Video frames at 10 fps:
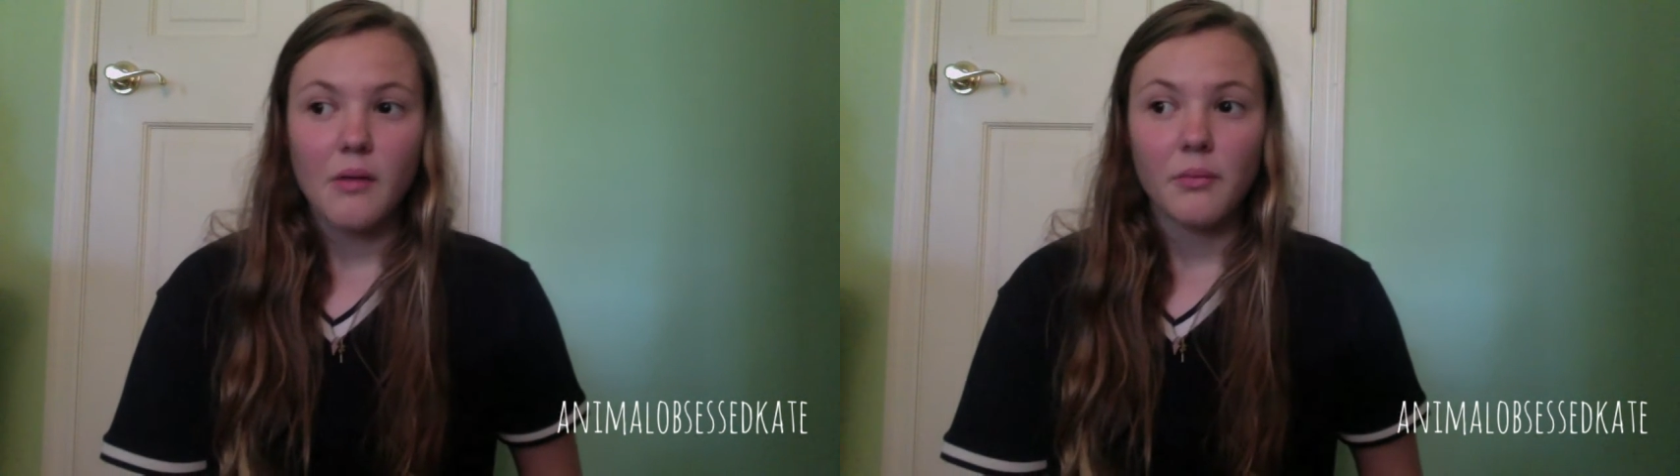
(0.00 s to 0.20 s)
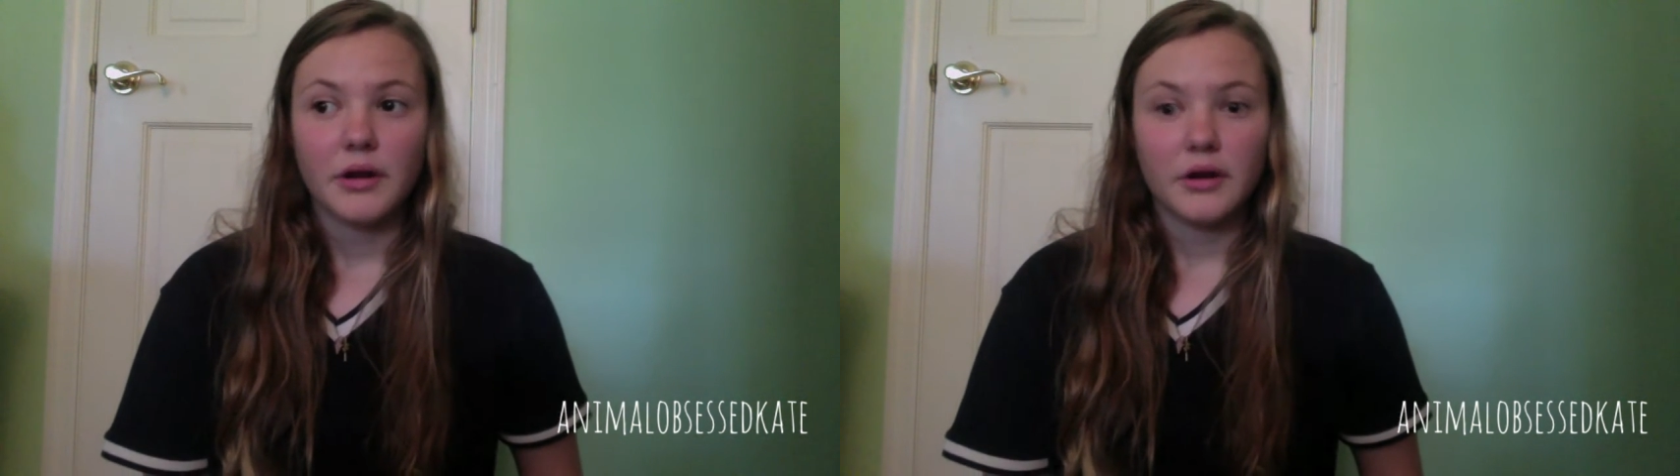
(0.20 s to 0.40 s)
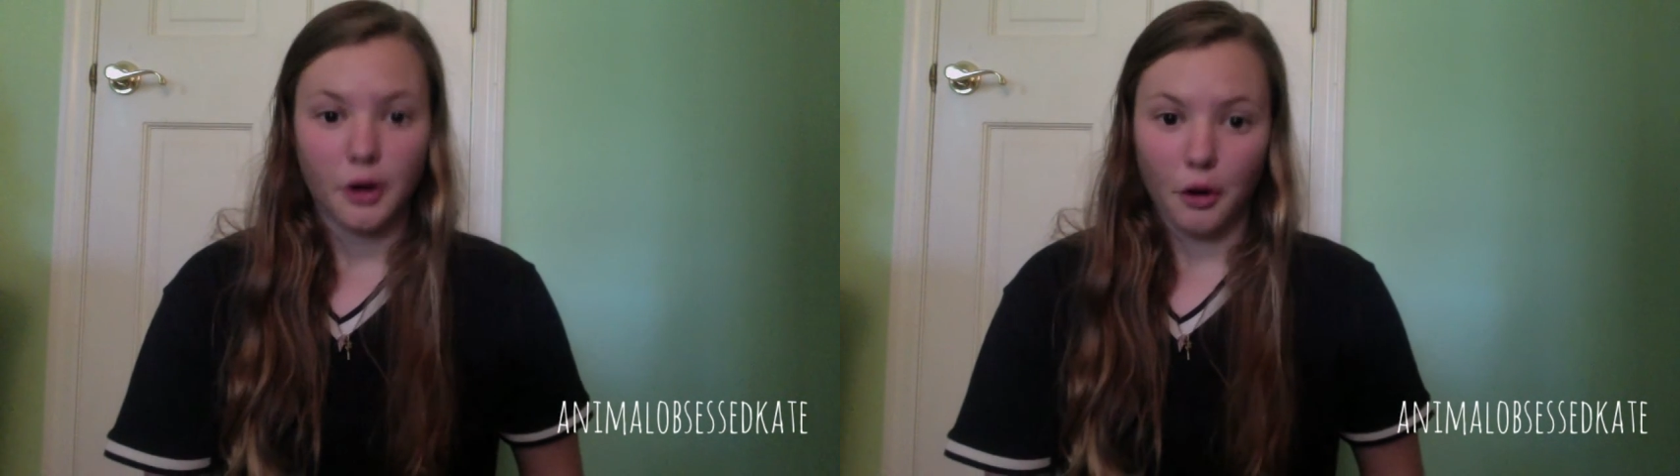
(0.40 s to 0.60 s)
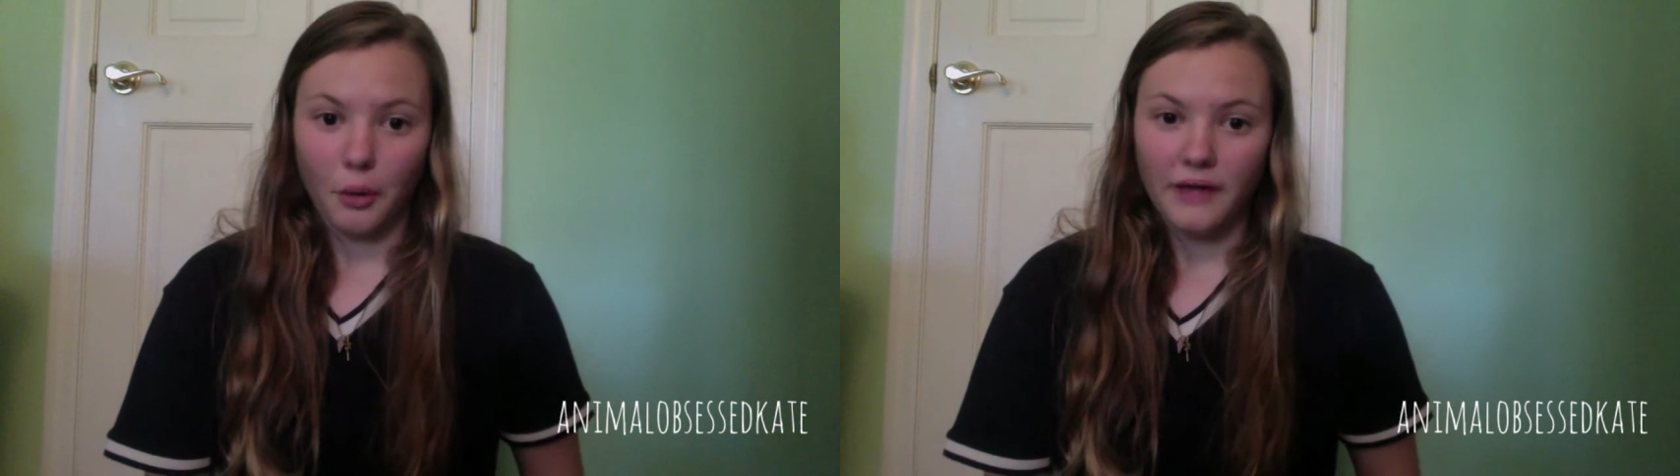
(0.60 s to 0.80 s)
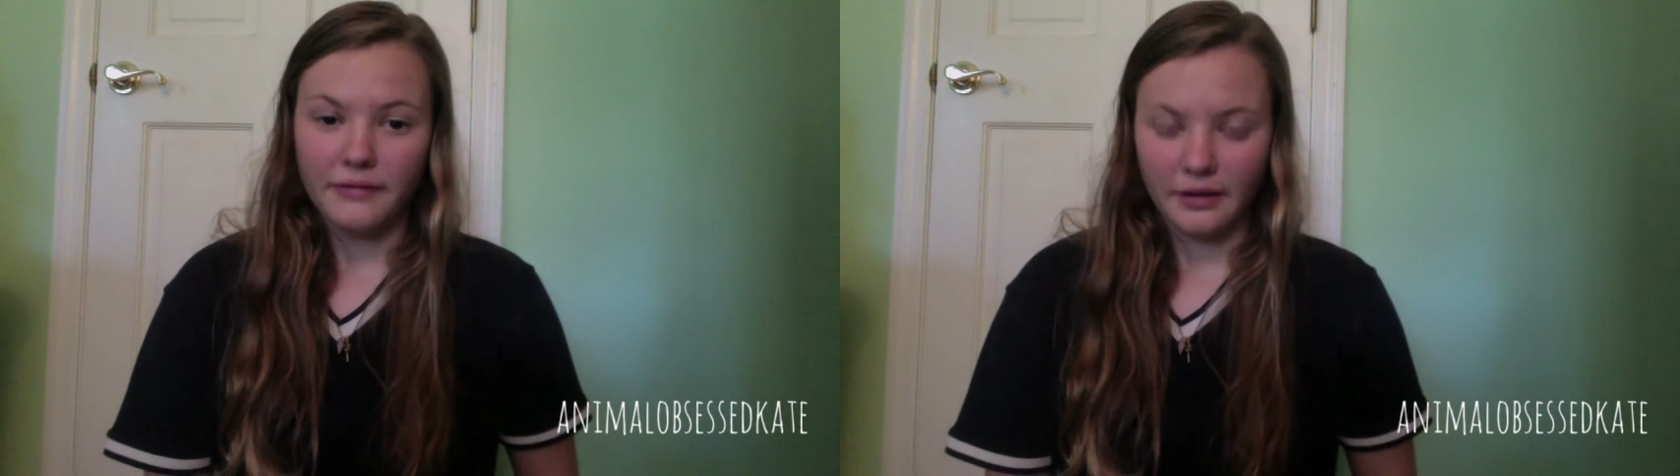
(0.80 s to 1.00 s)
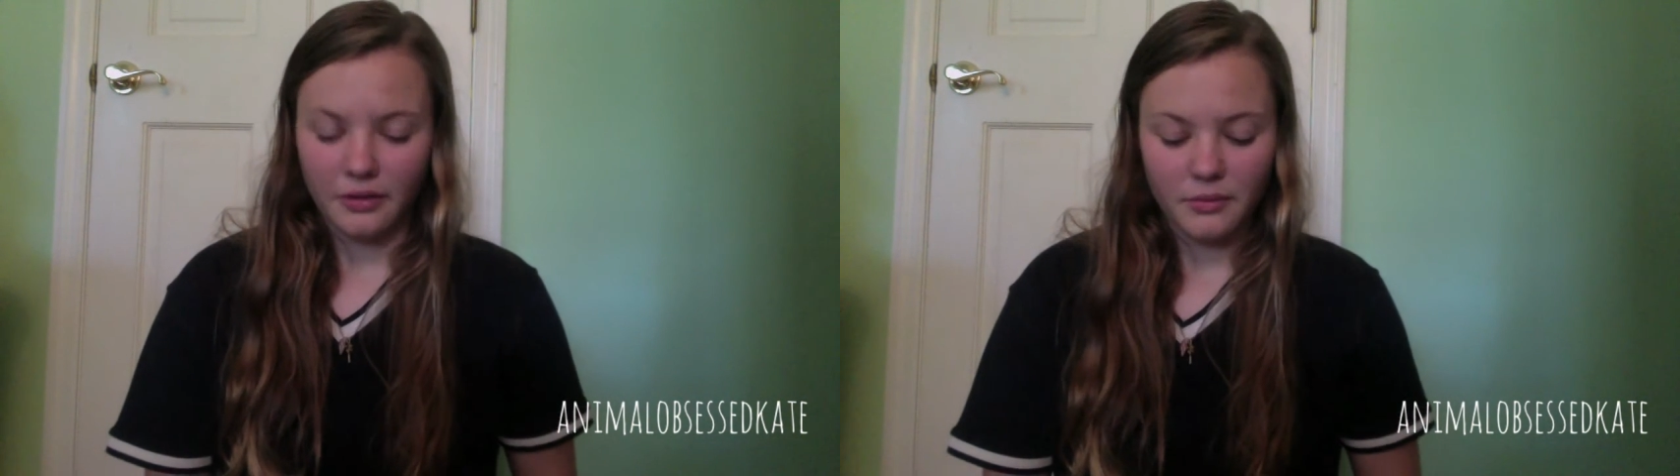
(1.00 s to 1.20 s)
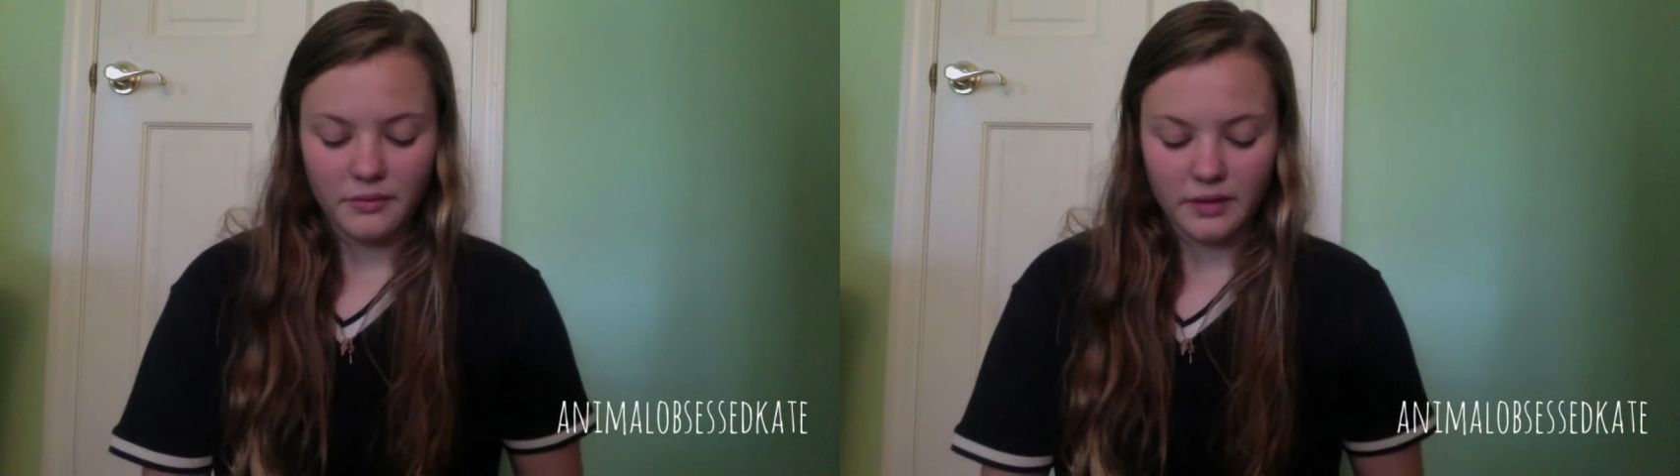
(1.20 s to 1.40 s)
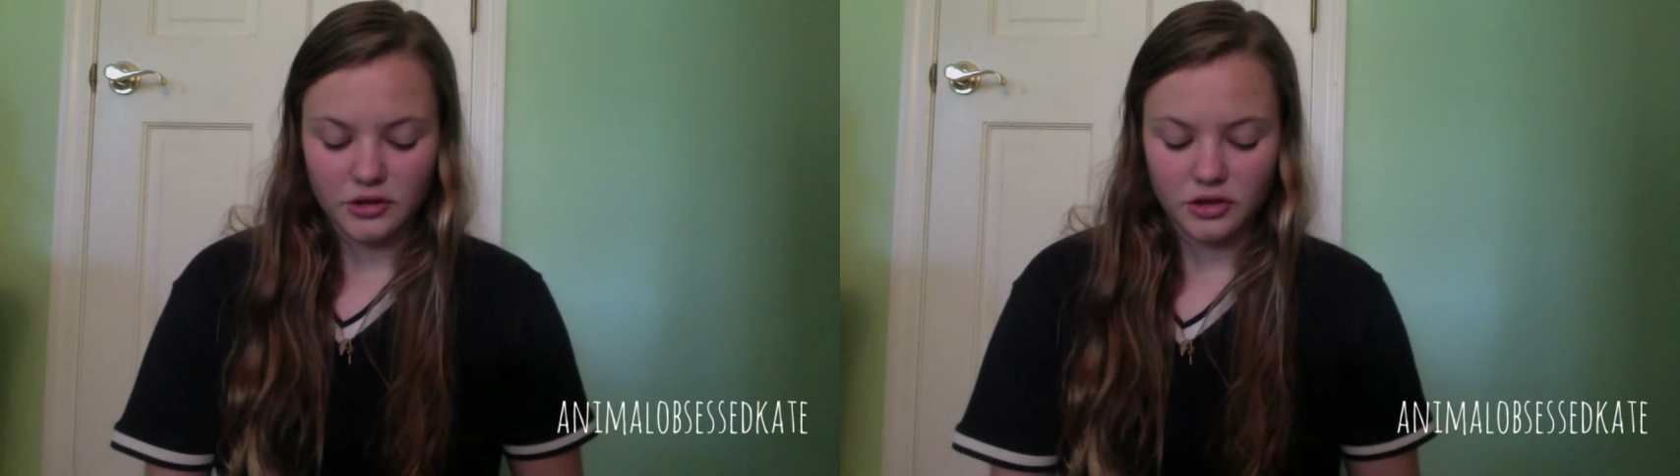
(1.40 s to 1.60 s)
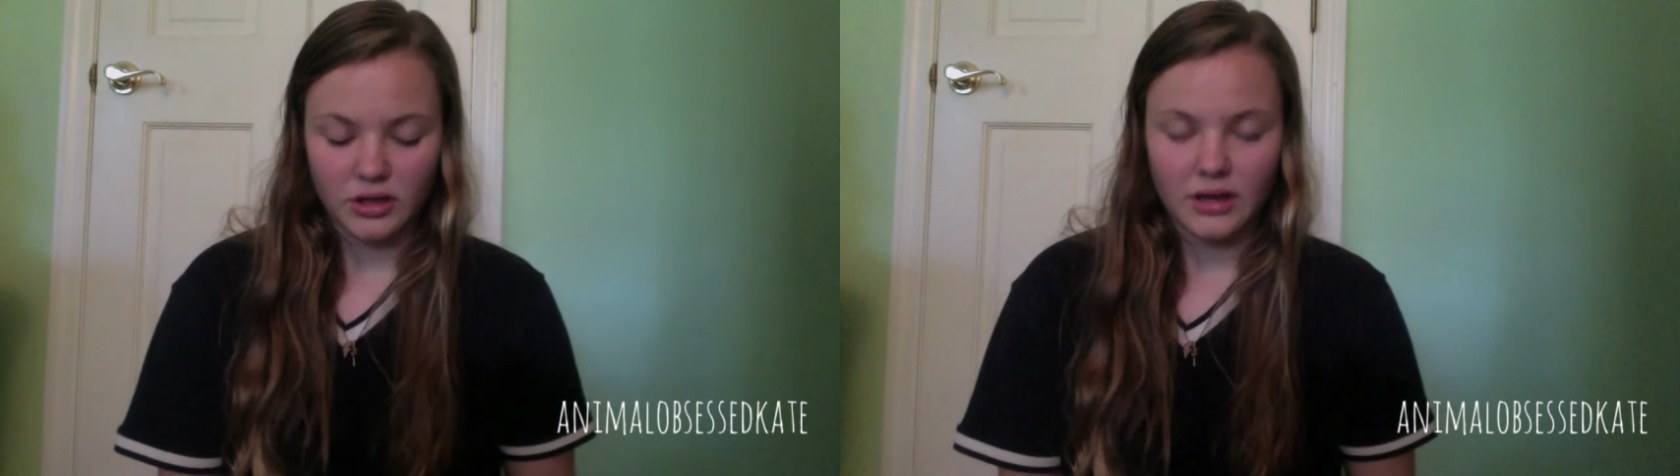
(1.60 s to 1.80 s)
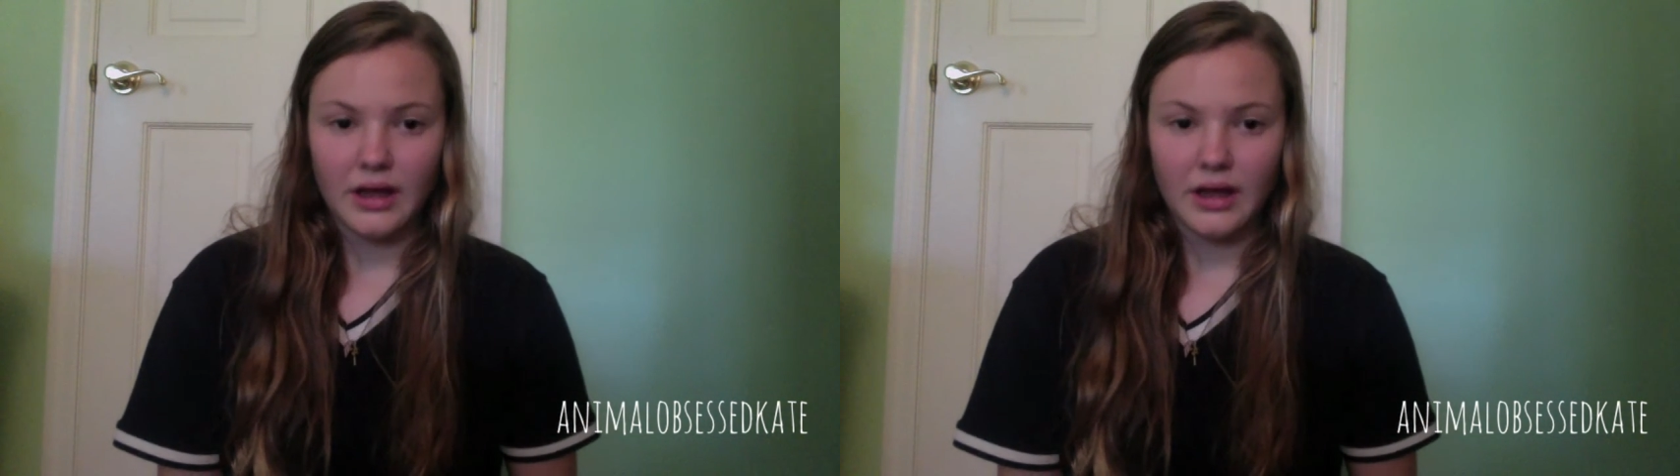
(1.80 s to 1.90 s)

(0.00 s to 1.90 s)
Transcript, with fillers: But no, I found them eventually,